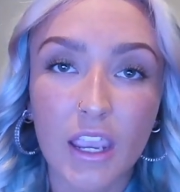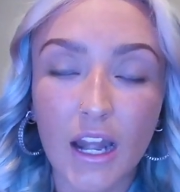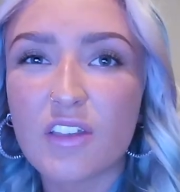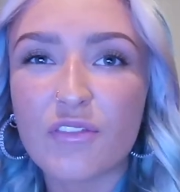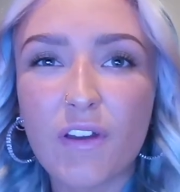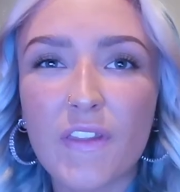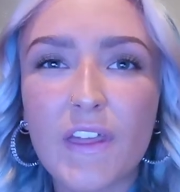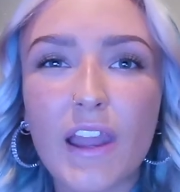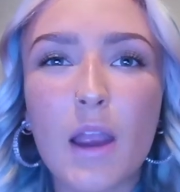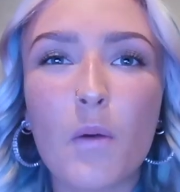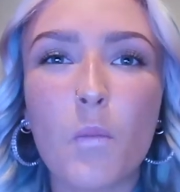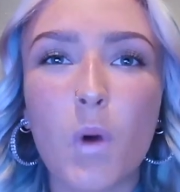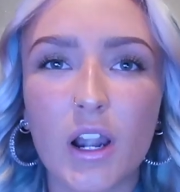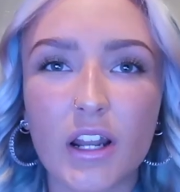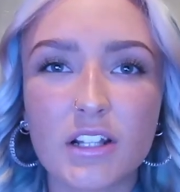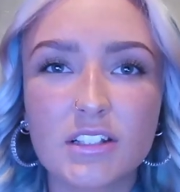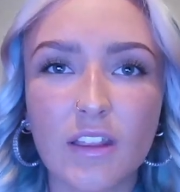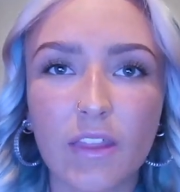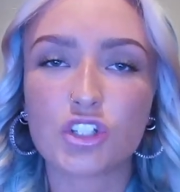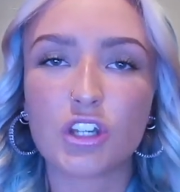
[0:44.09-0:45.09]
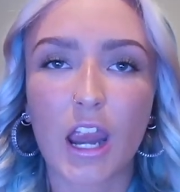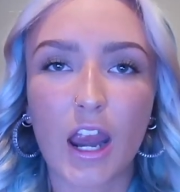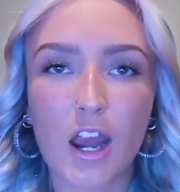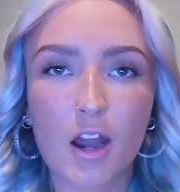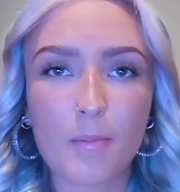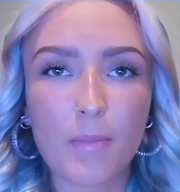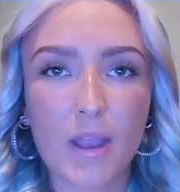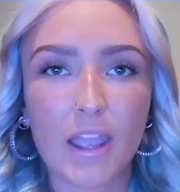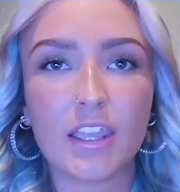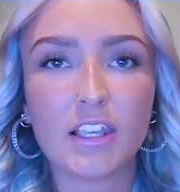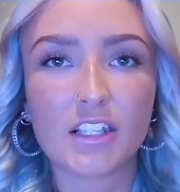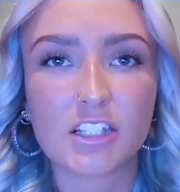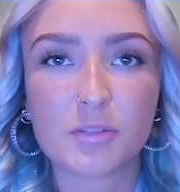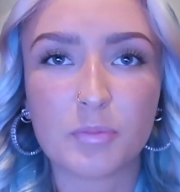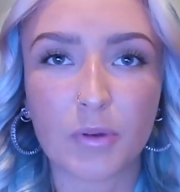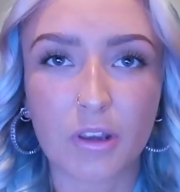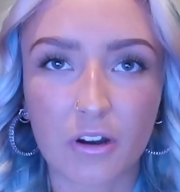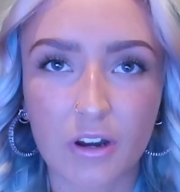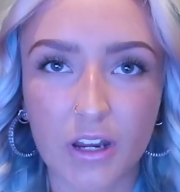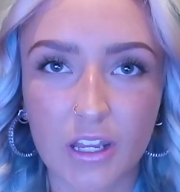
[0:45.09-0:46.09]
I felt like I wanted to share my
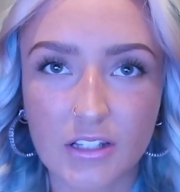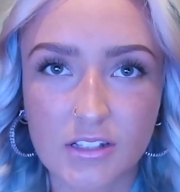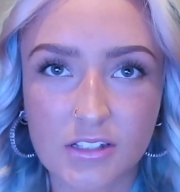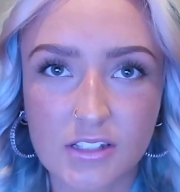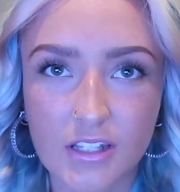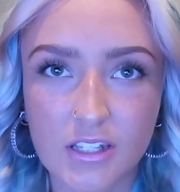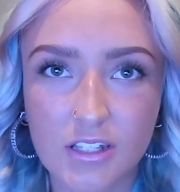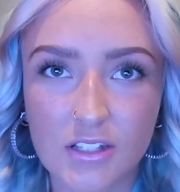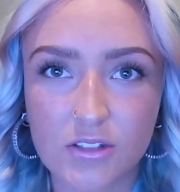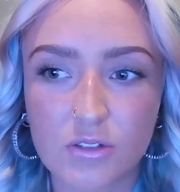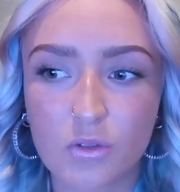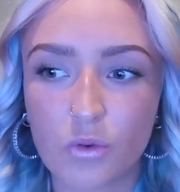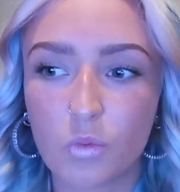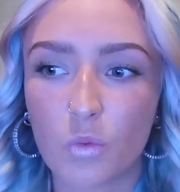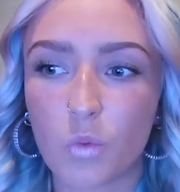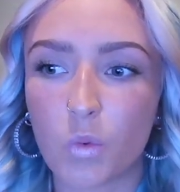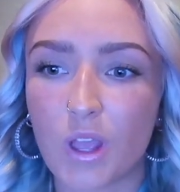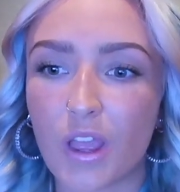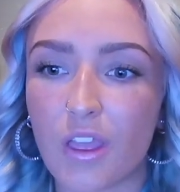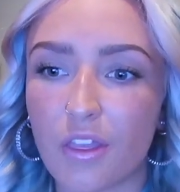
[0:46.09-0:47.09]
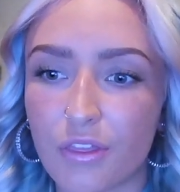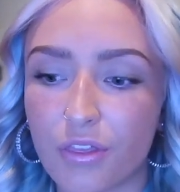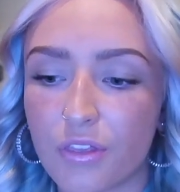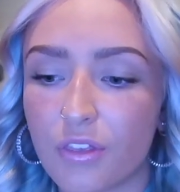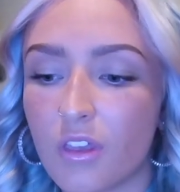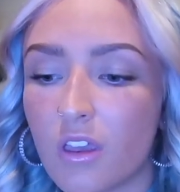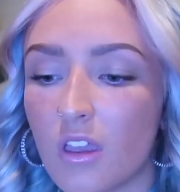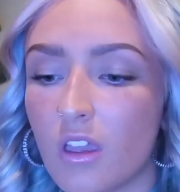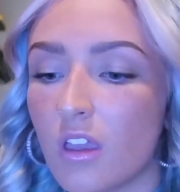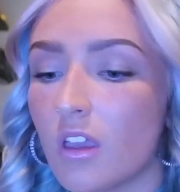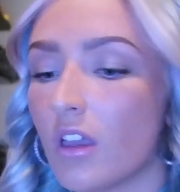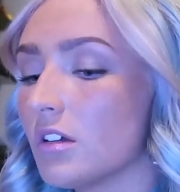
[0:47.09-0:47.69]
experiences with